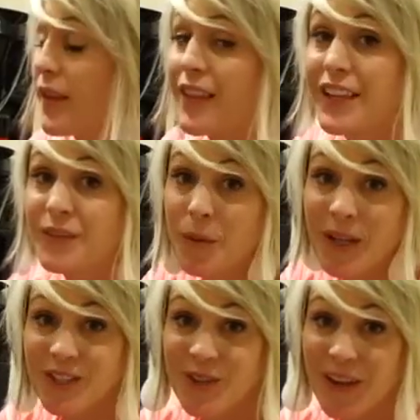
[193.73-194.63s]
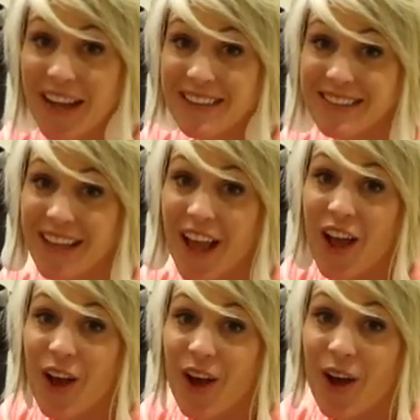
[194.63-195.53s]
thanks for watching, you guys.
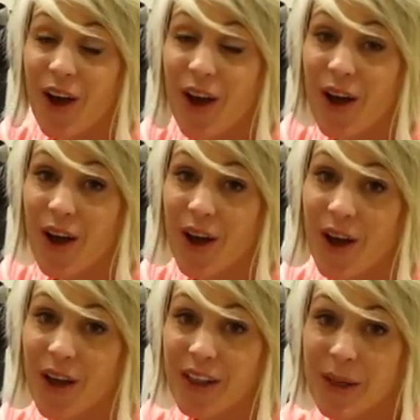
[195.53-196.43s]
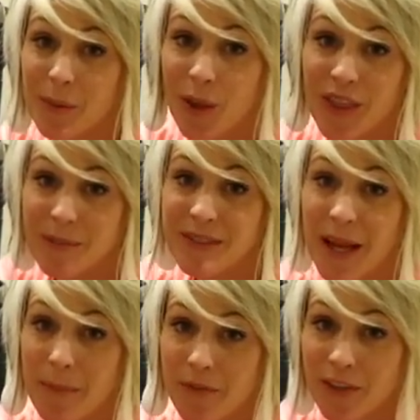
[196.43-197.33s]
Uh, give me a thumbs
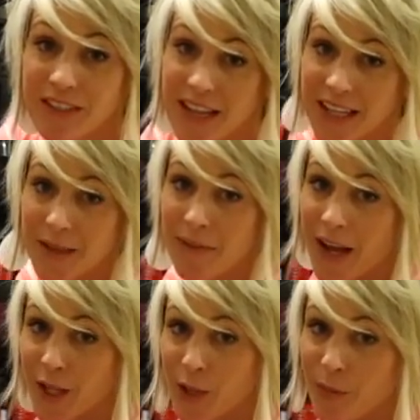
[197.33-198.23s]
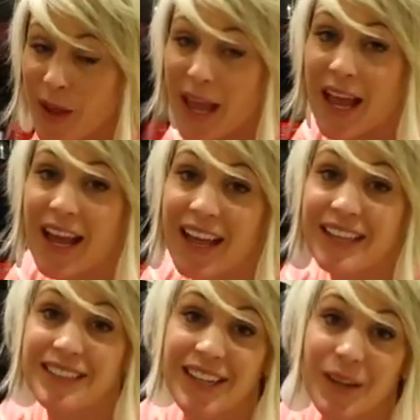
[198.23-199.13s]
up for a sucky vacuum,
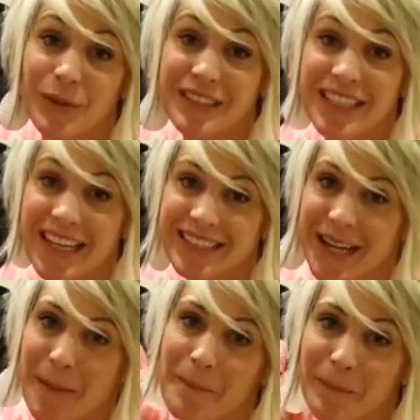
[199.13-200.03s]
and we'll see you next time.